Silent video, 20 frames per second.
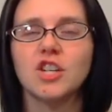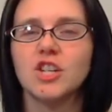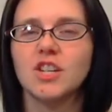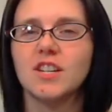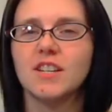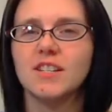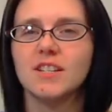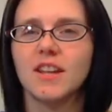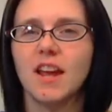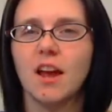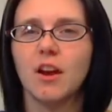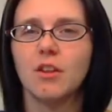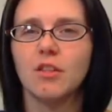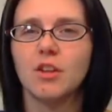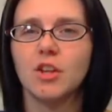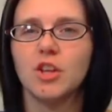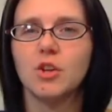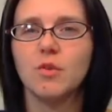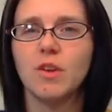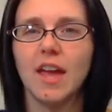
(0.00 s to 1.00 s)
She's out of
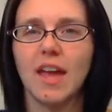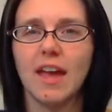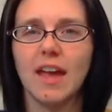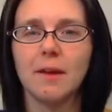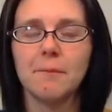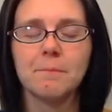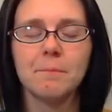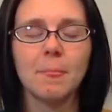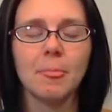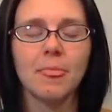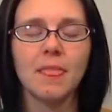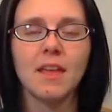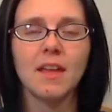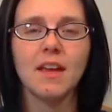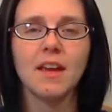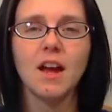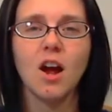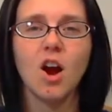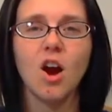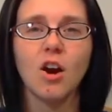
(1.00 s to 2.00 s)
the UK.
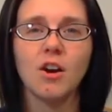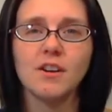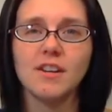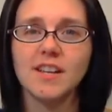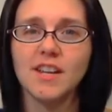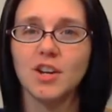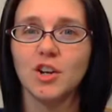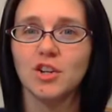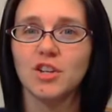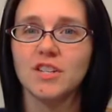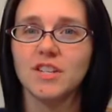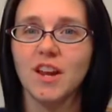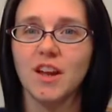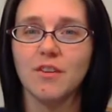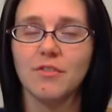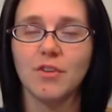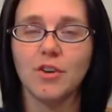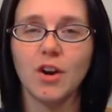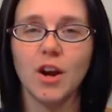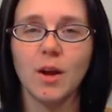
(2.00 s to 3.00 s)
Hard to get her
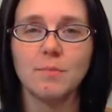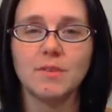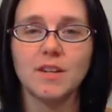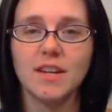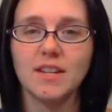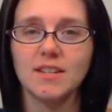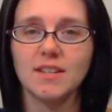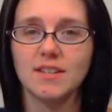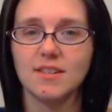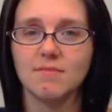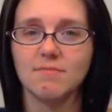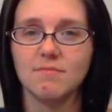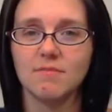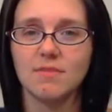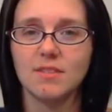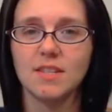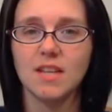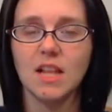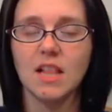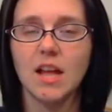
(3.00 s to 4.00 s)
stuff. Her updates
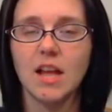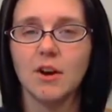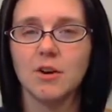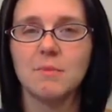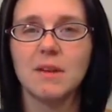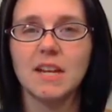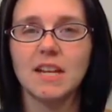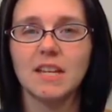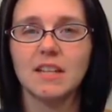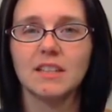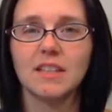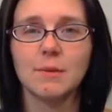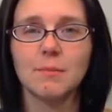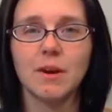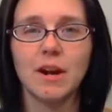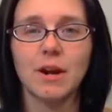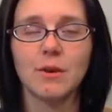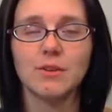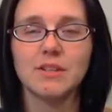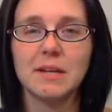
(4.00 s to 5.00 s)
sell out immediately,
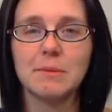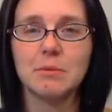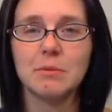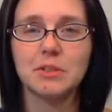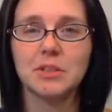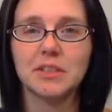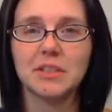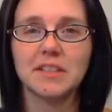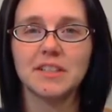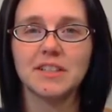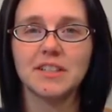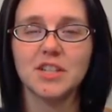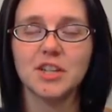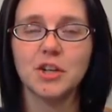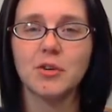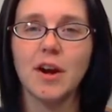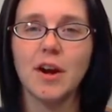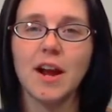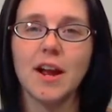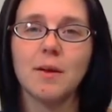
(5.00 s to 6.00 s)
but I was able
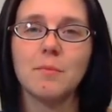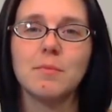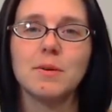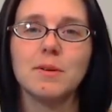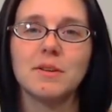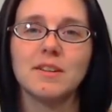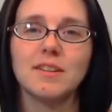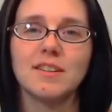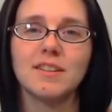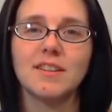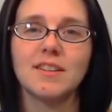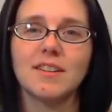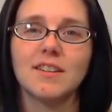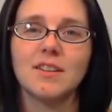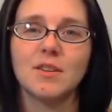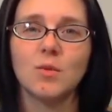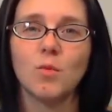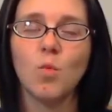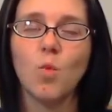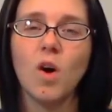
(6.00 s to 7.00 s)
to grab
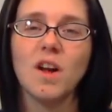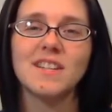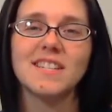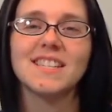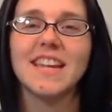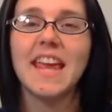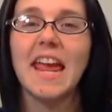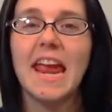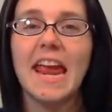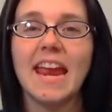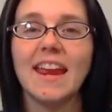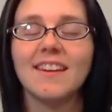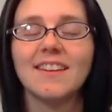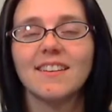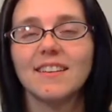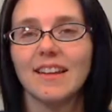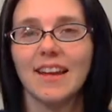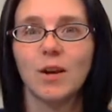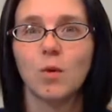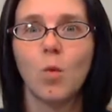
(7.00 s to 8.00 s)
one
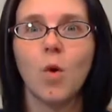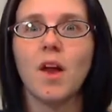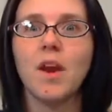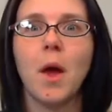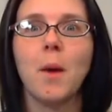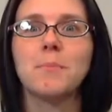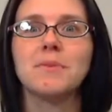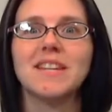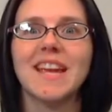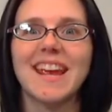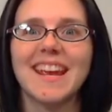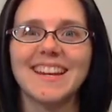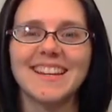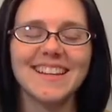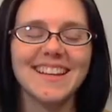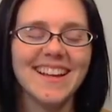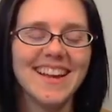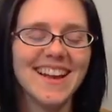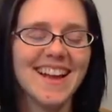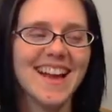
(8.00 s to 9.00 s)
skein in one update
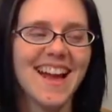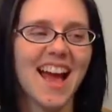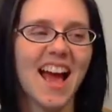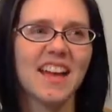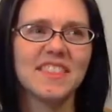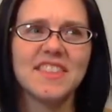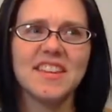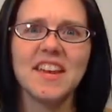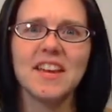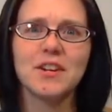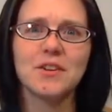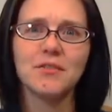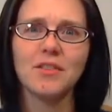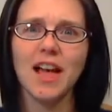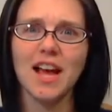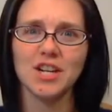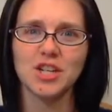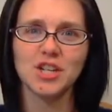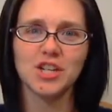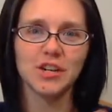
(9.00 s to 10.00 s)
at the end of
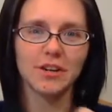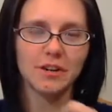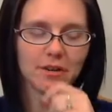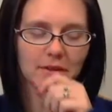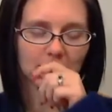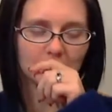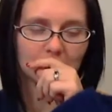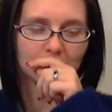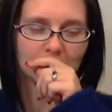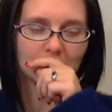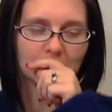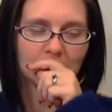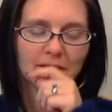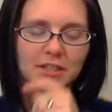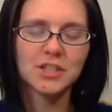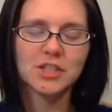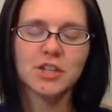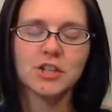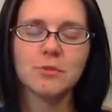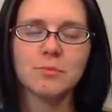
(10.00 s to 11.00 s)
last year.
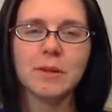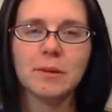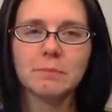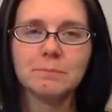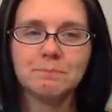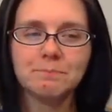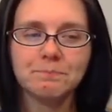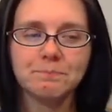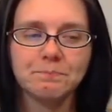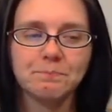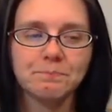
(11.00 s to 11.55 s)
Excuse me.